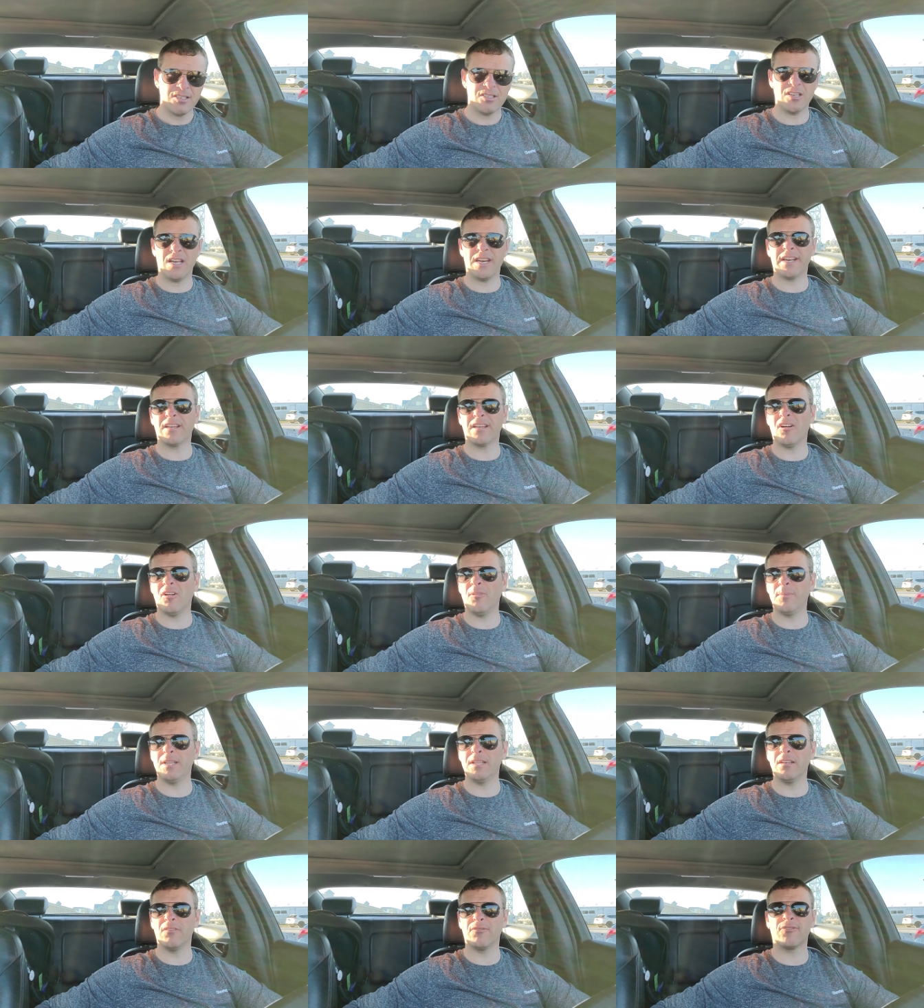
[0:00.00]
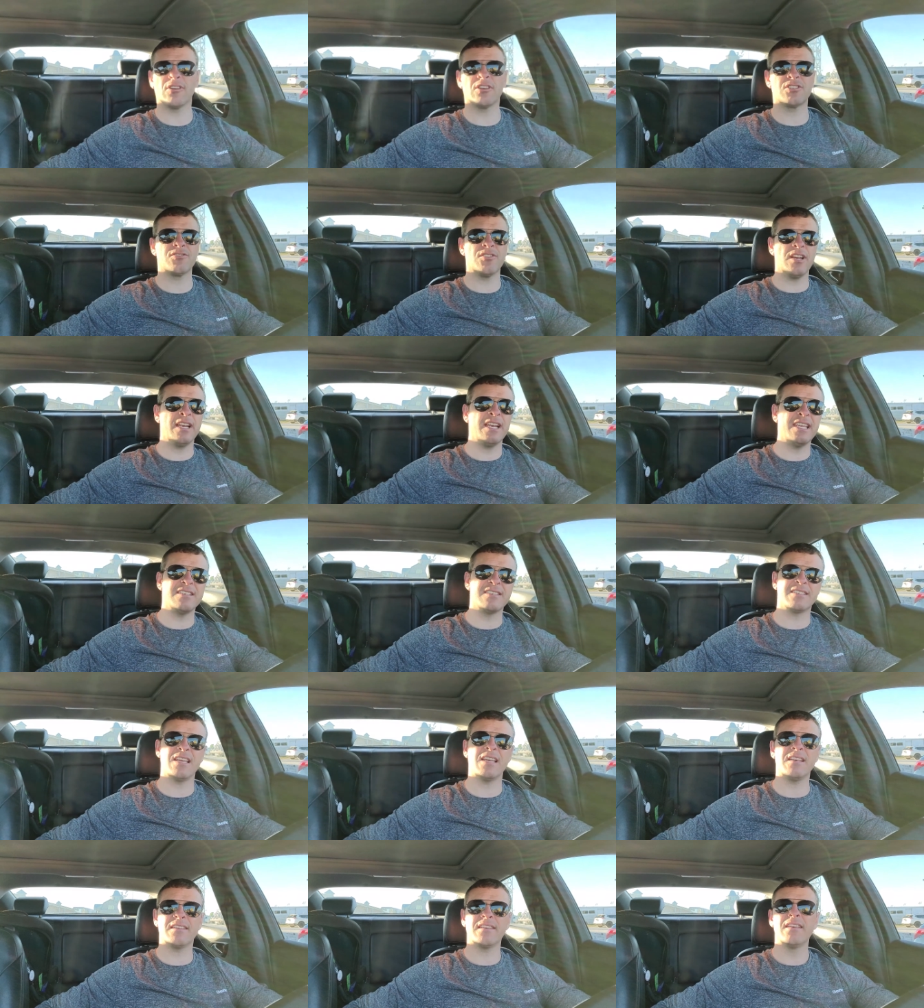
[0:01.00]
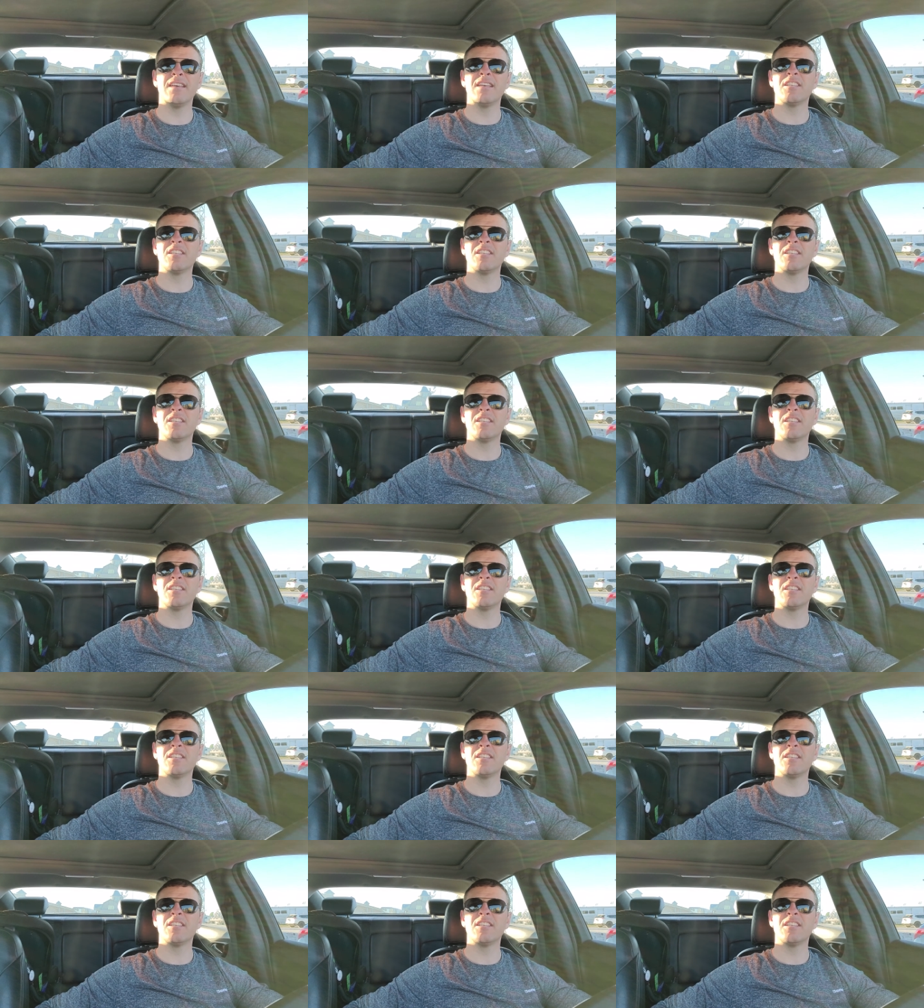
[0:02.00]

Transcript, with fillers: John had called me a little frustrated. He sent